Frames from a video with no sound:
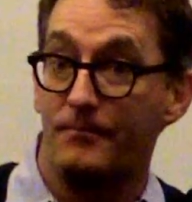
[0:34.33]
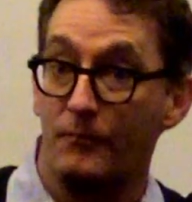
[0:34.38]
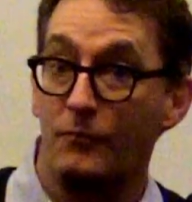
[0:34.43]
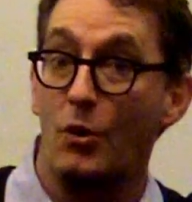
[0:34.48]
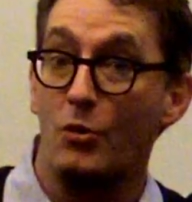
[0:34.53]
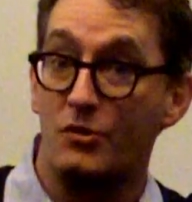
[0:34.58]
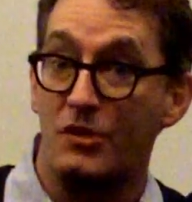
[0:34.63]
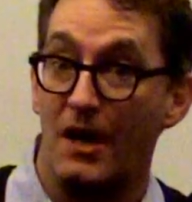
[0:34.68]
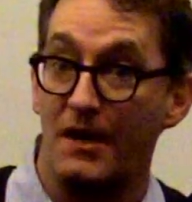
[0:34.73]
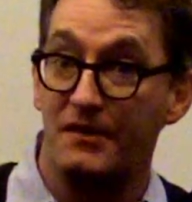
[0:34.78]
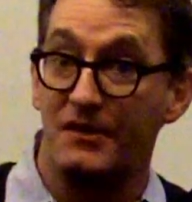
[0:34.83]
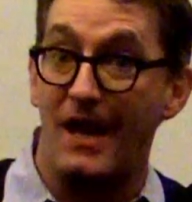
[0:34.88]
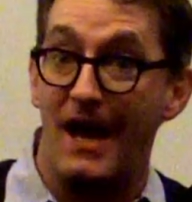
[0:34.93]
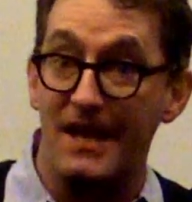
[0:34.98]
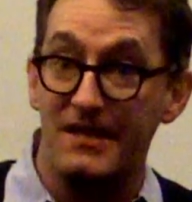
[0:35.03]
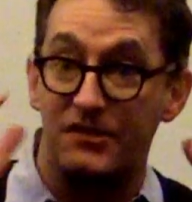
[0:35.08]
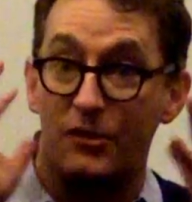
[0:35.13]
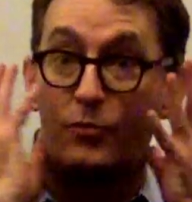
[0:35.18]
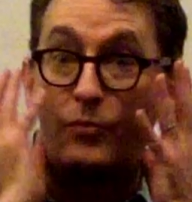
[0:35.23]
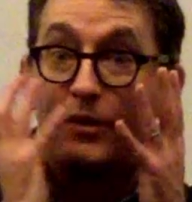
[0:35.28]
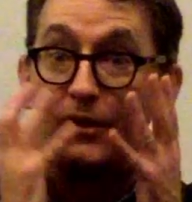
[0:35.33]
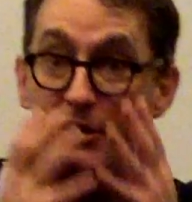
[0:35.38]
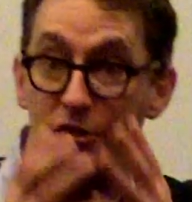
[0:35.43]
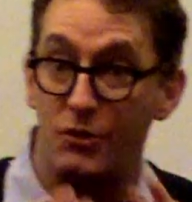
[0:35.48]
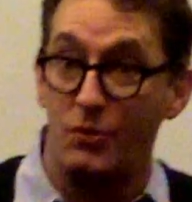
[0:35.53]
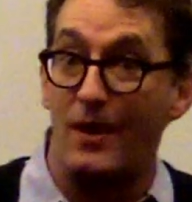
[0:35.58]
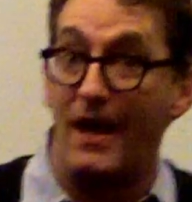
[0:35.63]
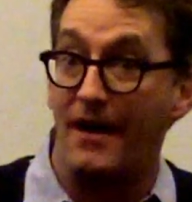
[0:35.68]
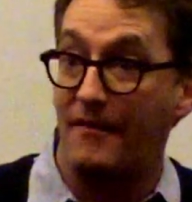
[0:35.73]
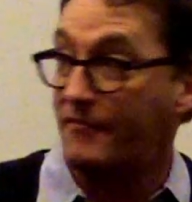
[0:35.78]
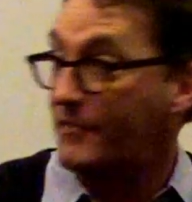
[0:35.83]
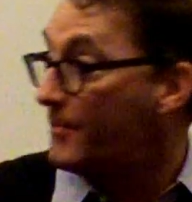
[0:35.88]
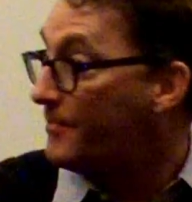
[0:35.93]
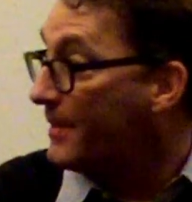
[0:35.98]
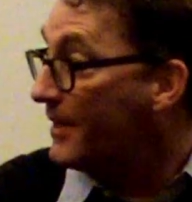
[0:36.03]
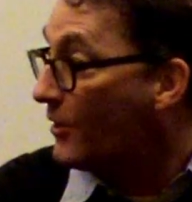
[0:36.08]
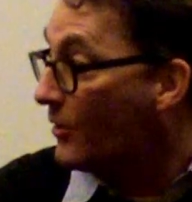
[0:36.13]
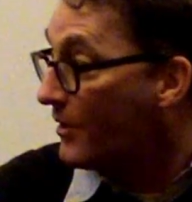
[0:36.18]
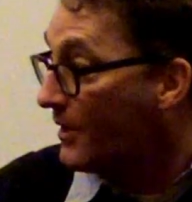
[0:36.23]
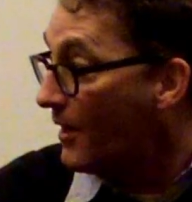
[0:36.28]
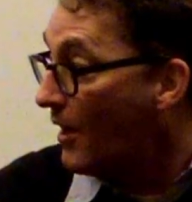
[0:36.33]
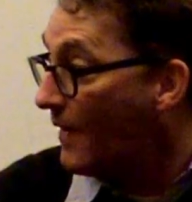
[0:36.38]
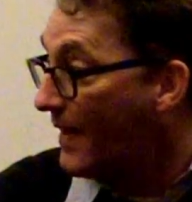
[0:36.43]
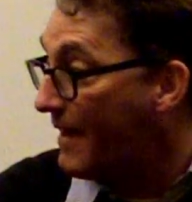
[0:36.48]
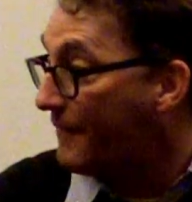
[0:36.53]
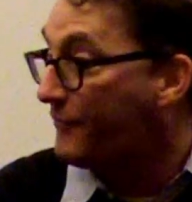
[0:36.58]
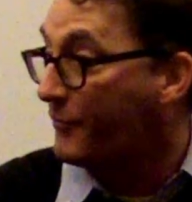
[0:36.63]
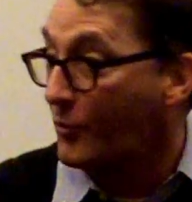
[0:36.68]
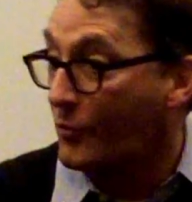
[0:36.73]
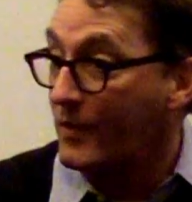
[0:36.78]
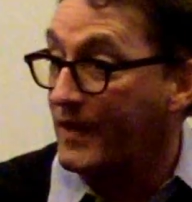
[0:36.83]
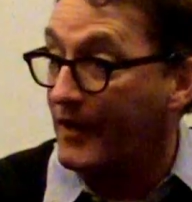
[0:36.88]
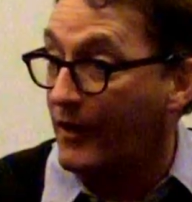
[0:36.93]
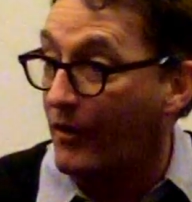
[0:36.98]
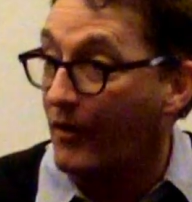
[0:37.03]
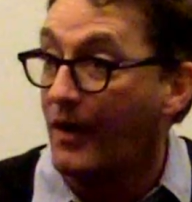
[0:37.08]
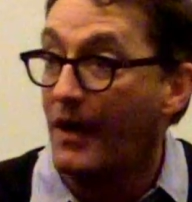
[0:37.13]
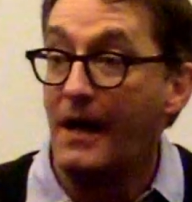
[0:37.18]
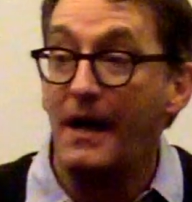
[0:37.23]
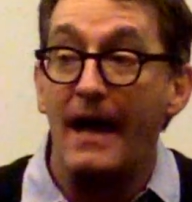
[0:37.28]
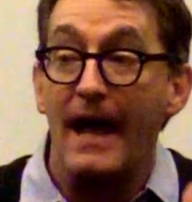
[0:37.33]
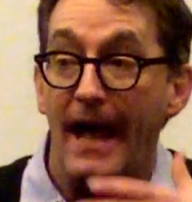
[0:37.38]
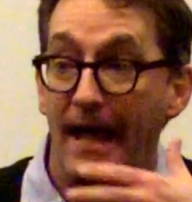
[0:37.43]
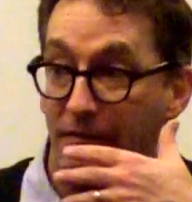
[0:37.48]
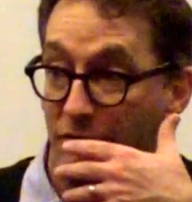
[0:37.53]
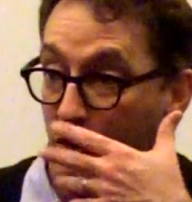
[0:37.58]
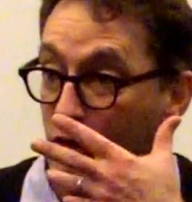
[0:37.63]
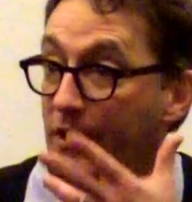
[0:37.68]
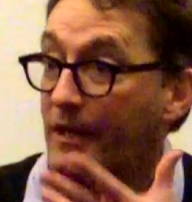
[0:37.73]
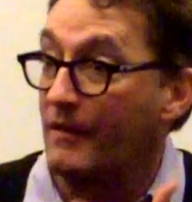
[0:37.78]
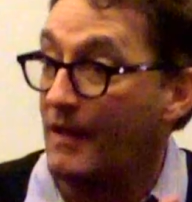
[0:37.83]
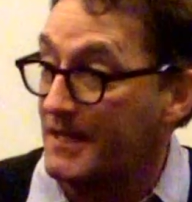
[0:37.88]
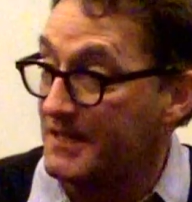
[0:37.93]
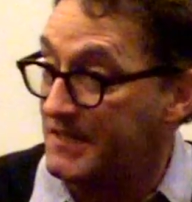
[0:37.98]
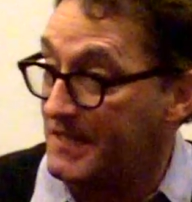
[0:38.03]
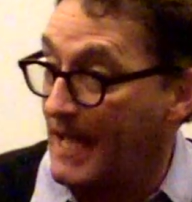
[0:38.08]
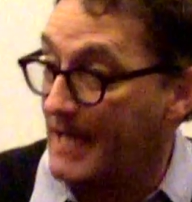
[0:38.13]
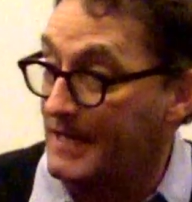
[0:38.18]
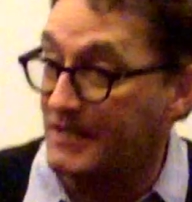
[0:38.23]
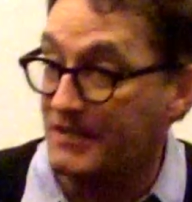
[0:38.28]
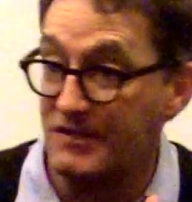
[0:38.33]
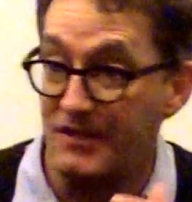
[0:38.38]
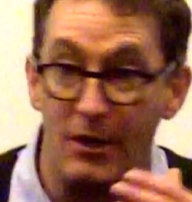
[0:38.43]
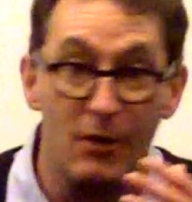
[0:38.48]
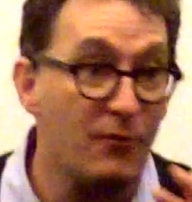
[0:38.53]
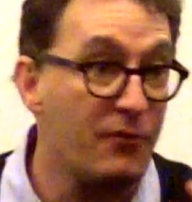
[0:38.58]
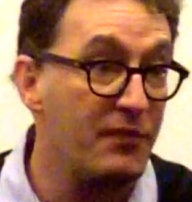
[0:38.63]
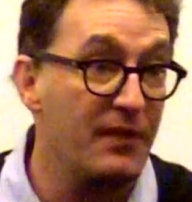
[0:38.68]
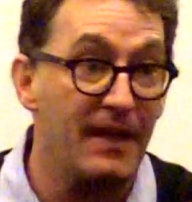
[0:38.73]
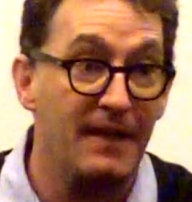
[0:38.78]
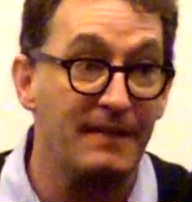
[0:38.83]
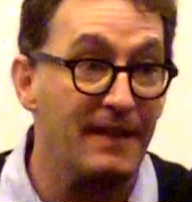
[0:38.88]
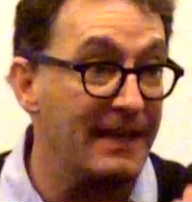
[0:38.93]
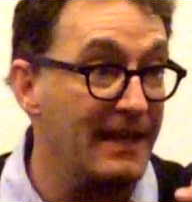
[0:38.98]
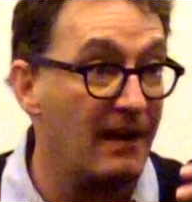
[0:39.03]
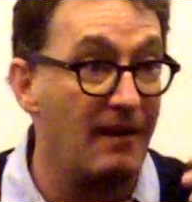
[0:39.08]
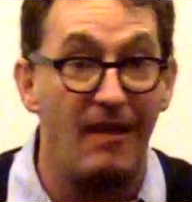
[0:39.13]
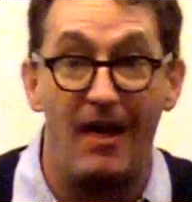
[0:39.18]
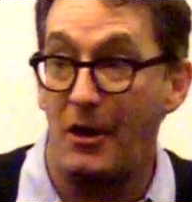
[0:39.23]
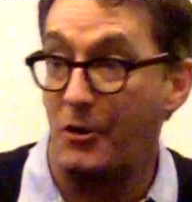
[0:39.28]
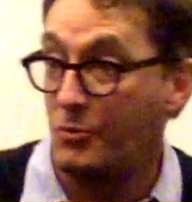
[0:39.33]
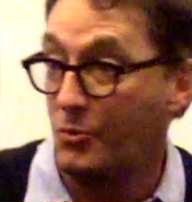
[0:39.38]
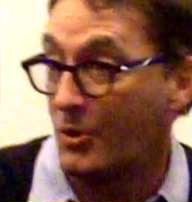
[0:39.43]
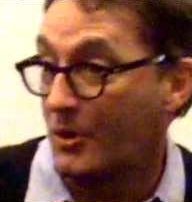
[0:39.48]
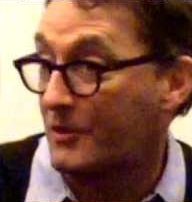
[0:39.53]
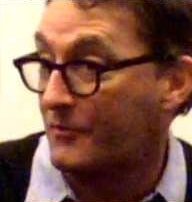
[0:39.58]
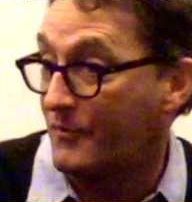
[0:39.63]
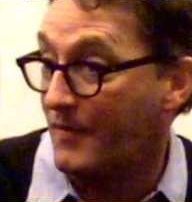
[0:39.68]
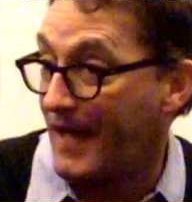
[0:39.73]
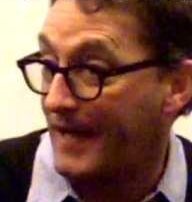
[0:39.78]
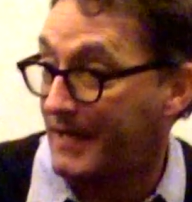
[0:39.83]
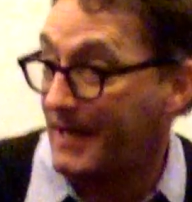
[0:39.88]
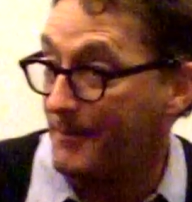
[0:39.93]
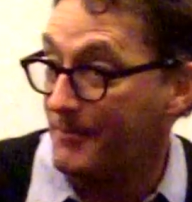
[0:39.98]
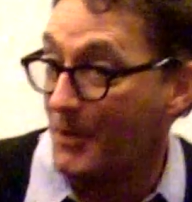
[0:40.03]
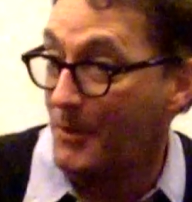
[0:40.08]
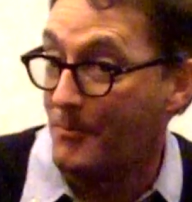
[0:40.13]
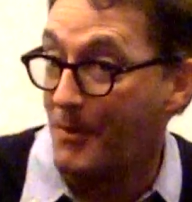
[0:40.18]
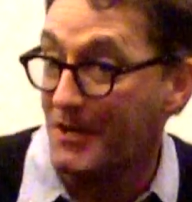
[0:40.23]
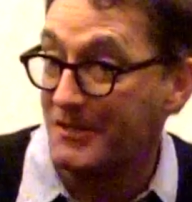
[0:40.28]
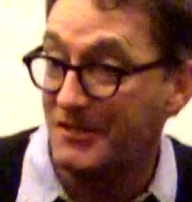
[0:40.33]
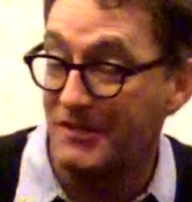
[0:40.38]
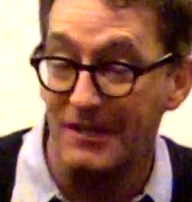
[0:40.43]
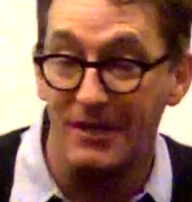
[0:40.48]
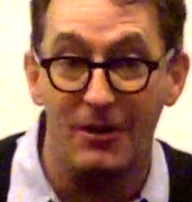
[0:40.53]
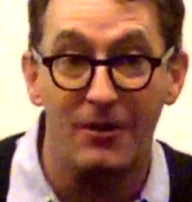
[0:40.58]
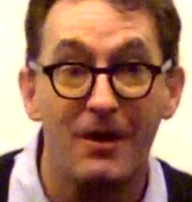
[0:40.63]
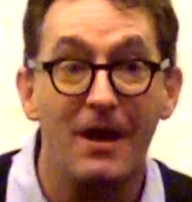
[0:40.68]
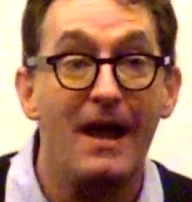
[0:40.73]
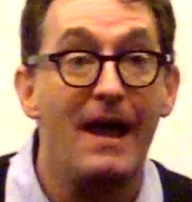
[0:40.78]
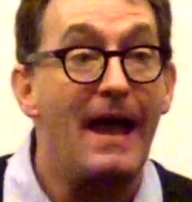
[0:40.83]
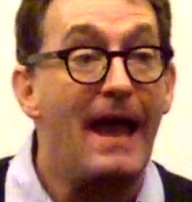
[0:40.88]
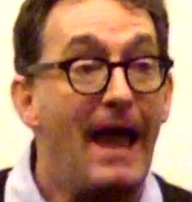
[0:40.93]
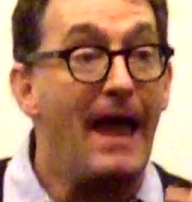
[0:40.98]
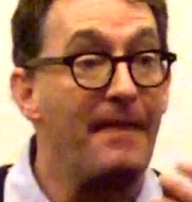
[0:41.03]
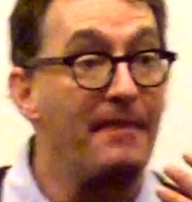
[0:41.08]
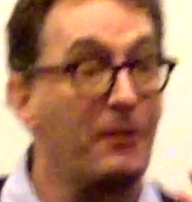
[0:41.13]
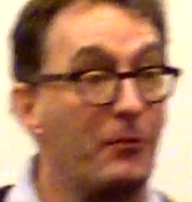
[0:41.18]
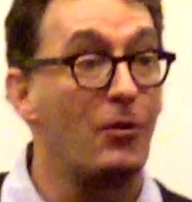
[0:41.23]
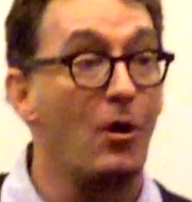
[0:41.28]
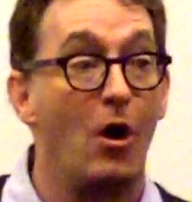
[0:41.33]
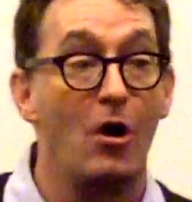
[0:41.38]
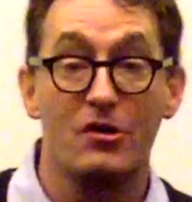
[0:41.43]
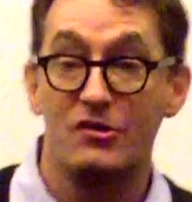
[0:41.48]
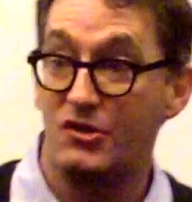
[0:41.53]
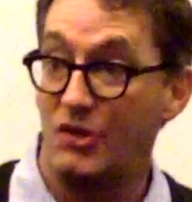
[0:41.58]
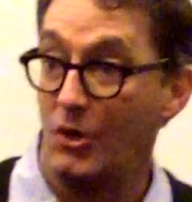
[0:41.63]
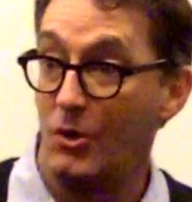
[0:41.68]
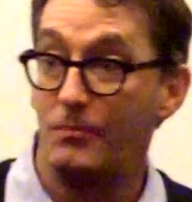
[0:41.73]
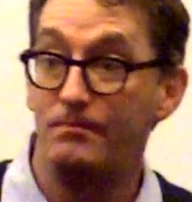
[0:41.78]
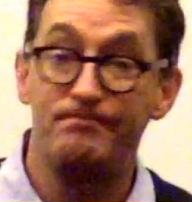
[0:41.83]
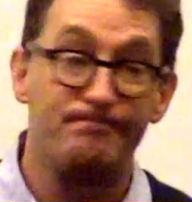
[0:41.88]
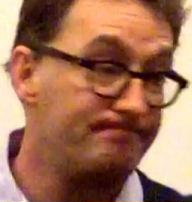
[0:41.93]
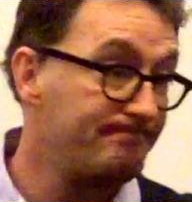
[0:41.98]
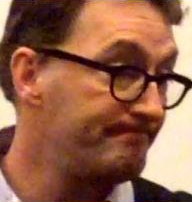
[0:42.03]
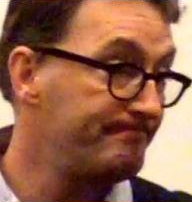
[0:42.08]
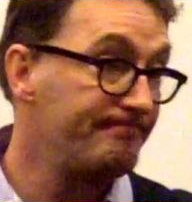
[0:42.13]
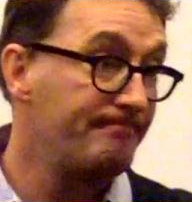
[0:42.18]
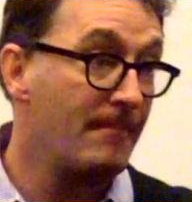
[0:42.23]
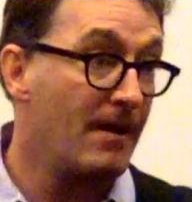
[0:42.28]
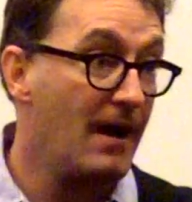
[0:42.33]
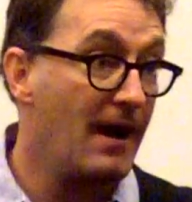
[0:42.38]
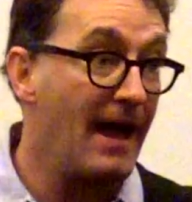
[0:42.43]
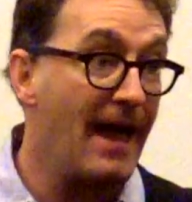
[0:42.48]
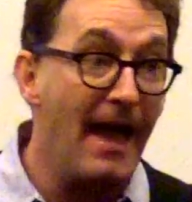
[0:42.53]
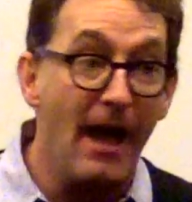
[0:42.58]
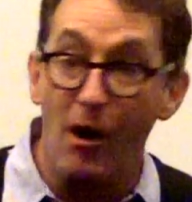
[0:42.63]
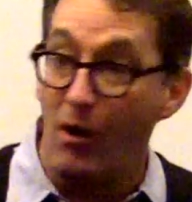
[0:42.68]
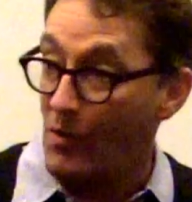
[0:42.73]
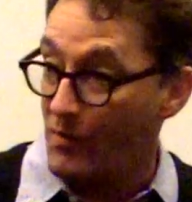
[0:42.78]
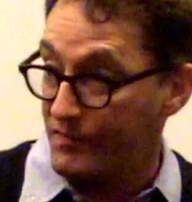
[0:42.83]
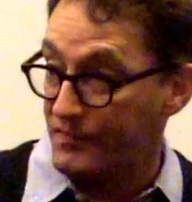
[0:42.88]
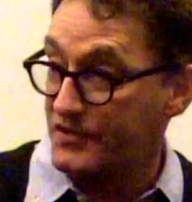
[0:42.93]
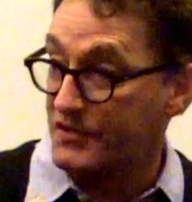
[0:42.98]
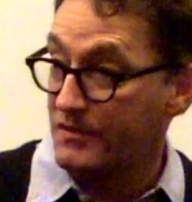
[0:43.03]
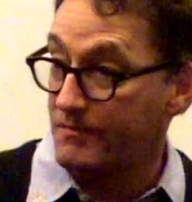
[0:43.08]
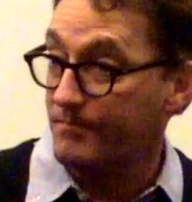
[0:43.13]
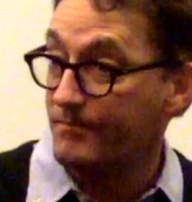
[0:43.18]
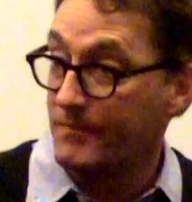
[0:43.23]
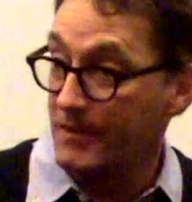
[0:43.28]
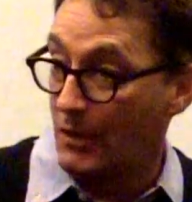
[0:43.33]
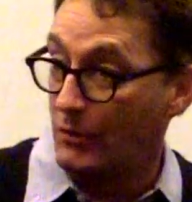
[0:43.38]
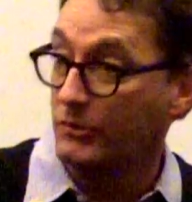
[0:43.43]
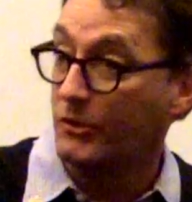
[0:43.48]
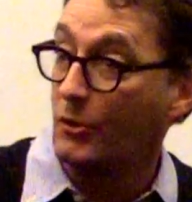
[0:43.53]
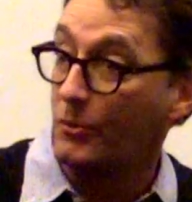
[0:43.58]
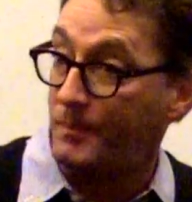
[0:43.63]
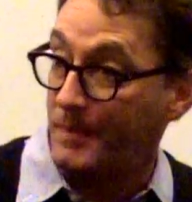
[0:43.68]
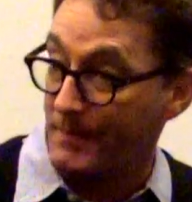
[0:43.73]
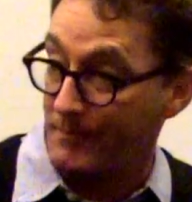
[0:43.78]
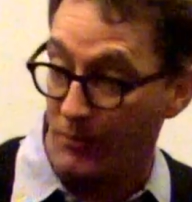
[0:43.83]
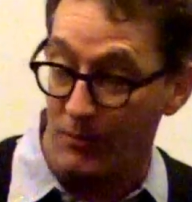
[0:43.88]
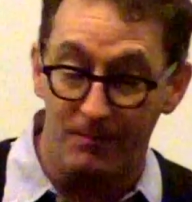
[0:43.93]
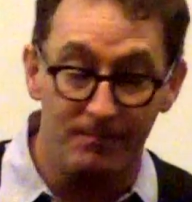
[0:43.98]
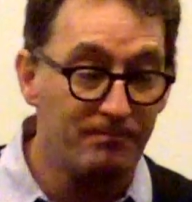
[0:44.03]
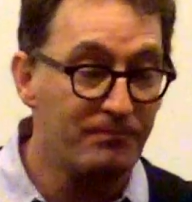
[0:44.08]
rotund guys that really do have the and all that for real, and looking like Santa's their thing. They get a lot of work for that couple of months of the year. And there were also elves, you know, little people.